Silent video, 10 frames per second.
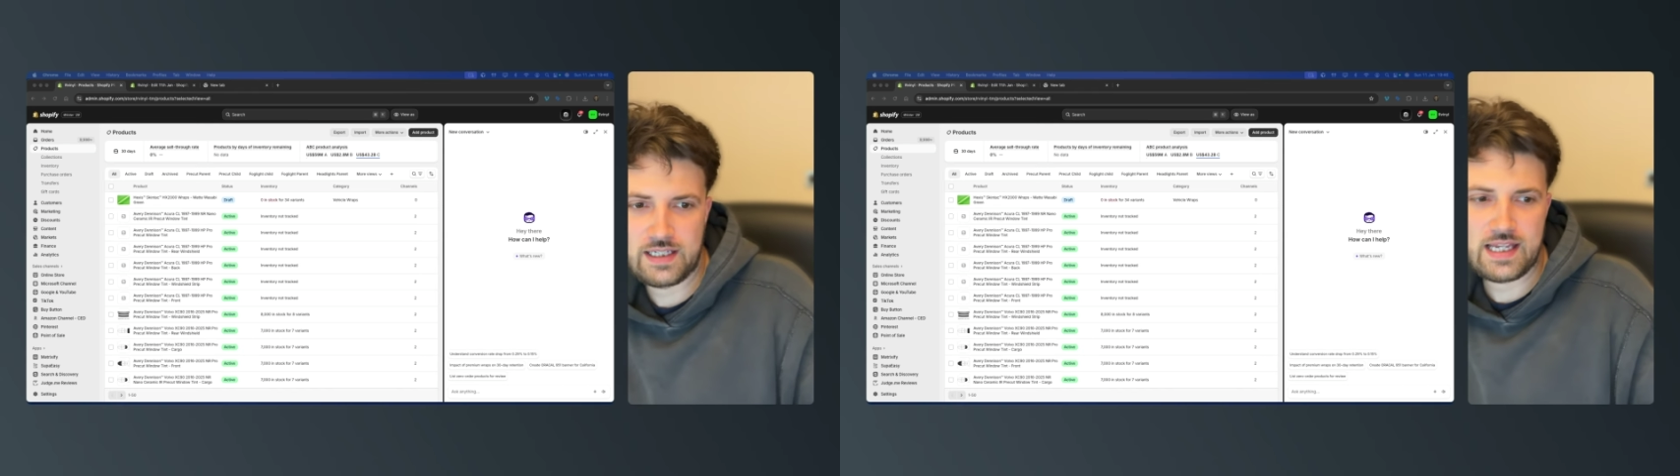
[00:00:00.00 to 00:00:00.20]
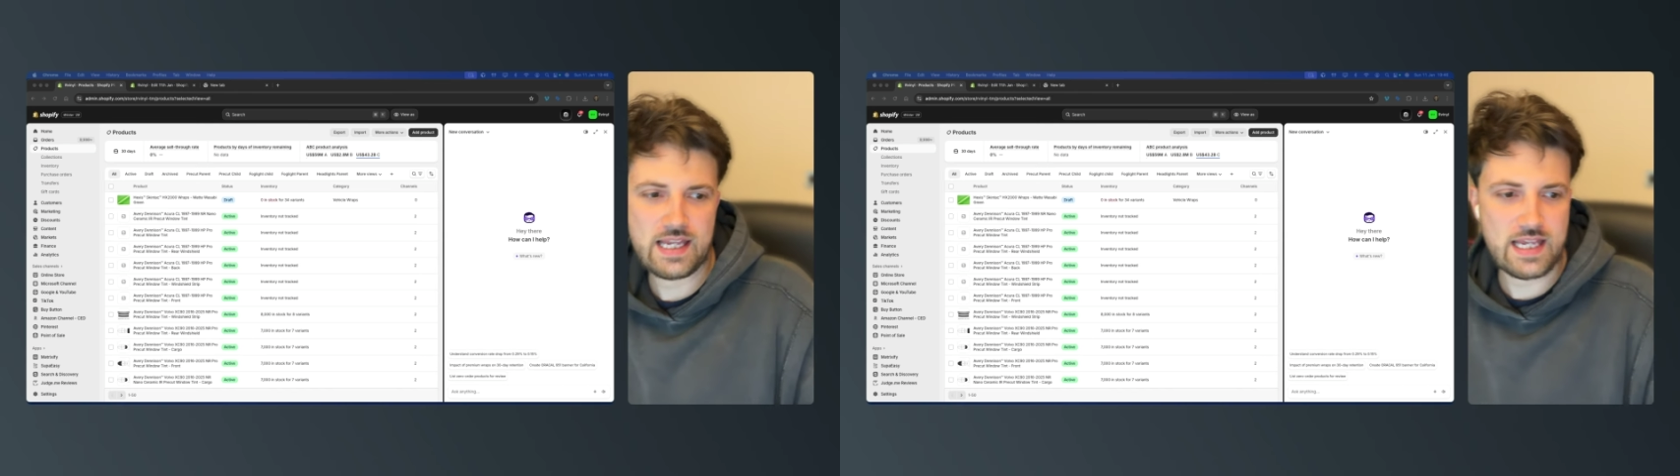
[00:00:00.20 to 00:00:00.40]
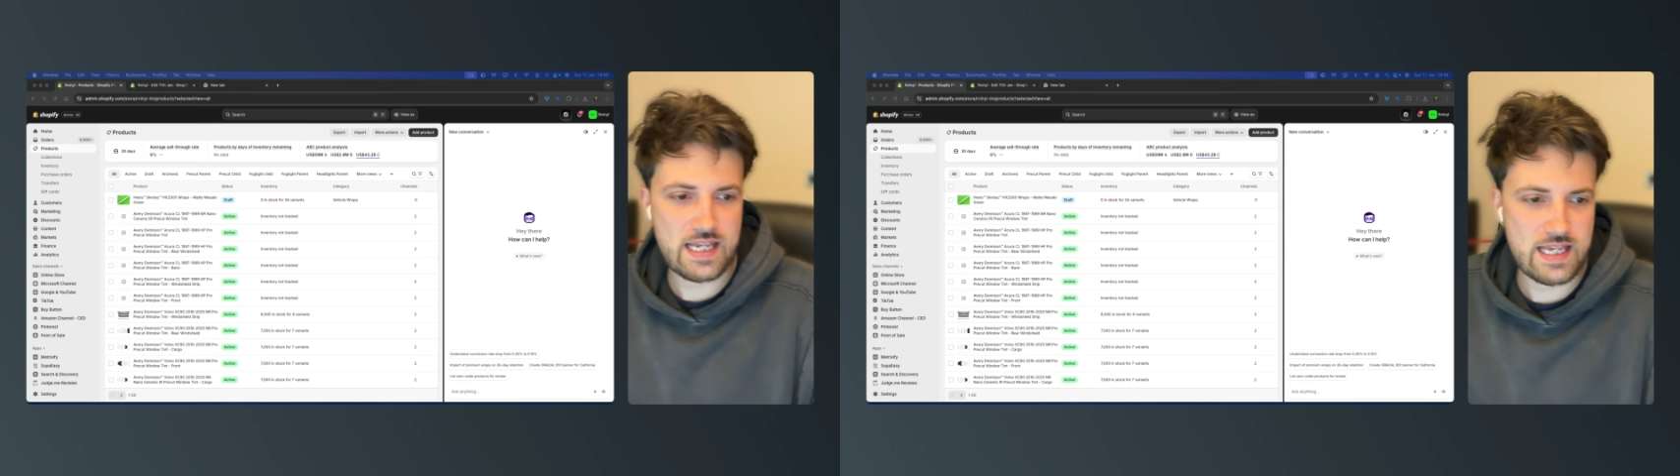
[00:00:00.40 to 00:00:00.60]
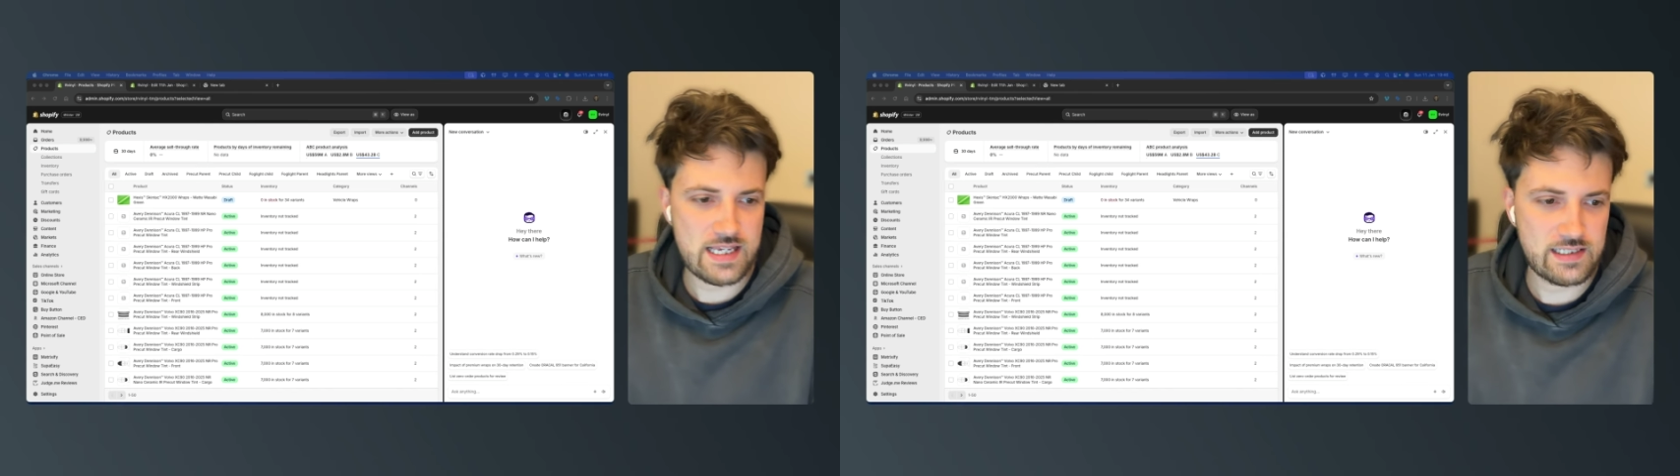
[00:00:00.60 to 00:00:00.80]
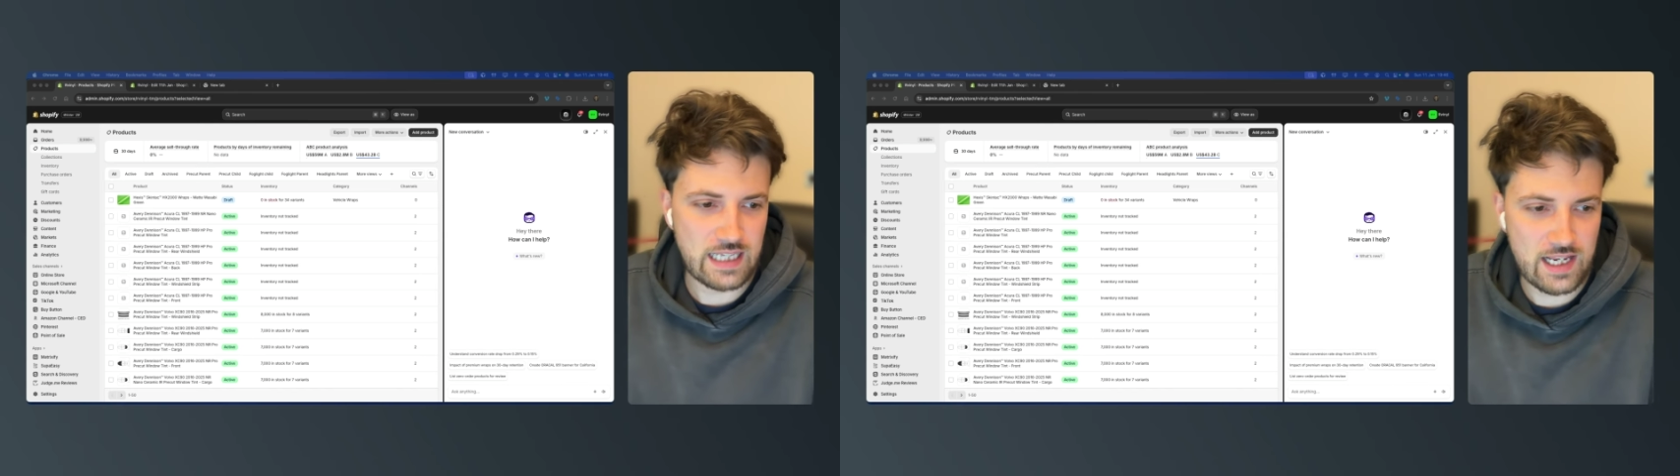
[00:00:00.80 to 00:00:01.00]

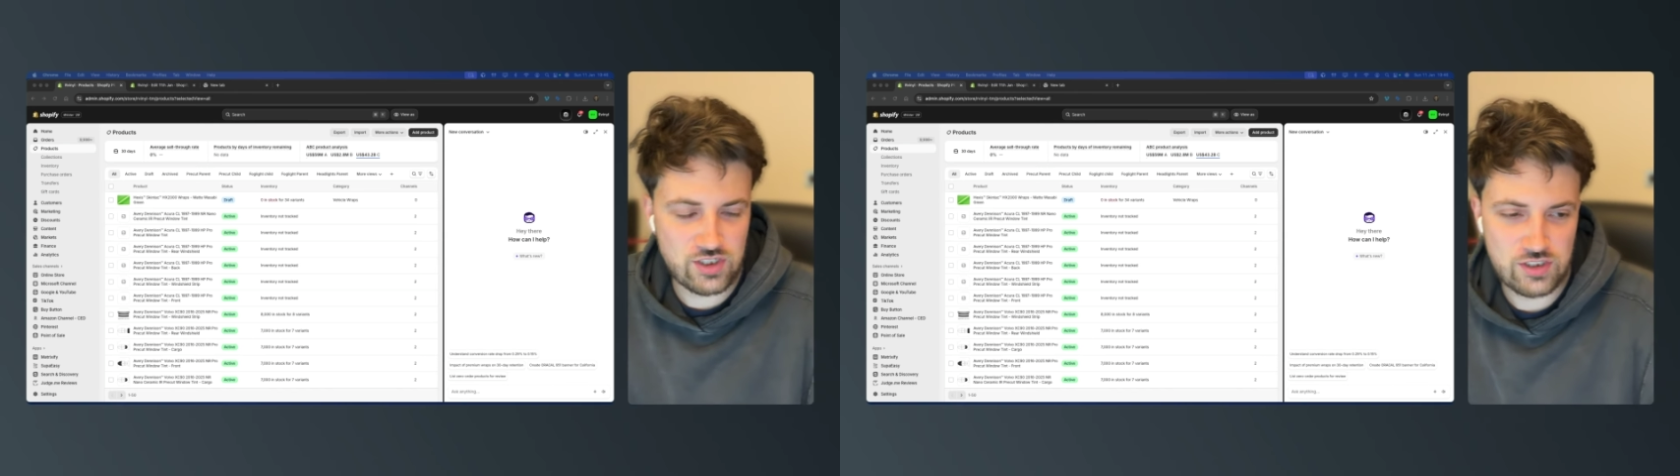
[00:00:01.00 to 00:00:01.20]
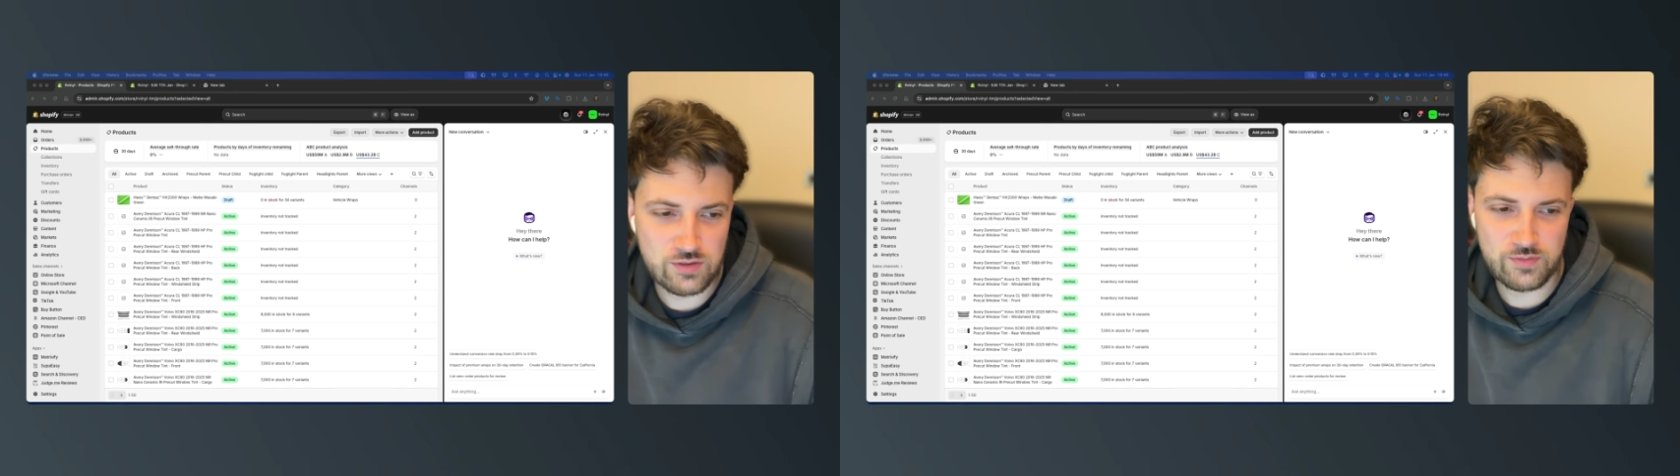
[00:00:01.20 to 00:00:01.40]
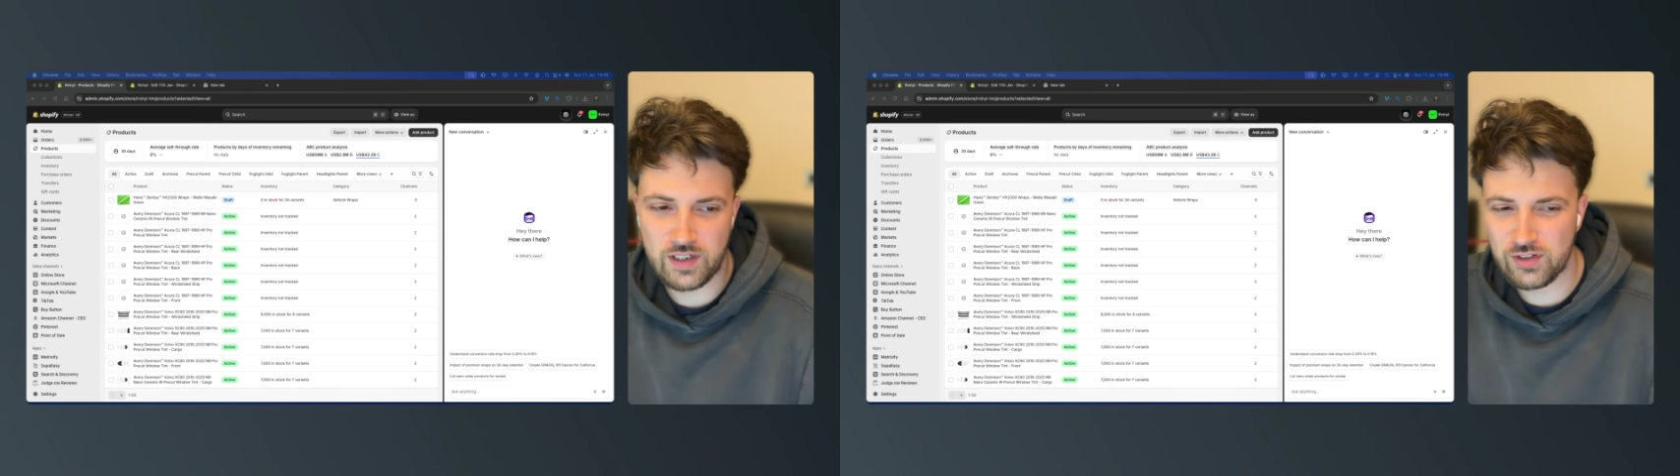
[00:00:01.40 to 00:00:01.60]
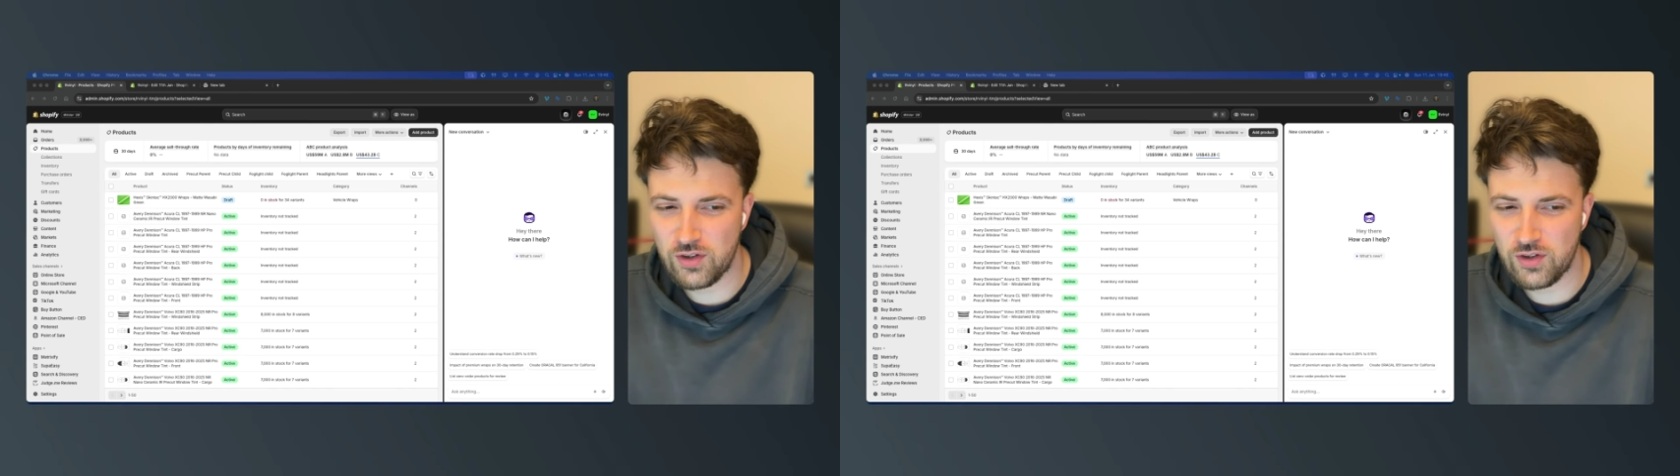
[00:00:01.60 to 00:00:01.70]
is actually something I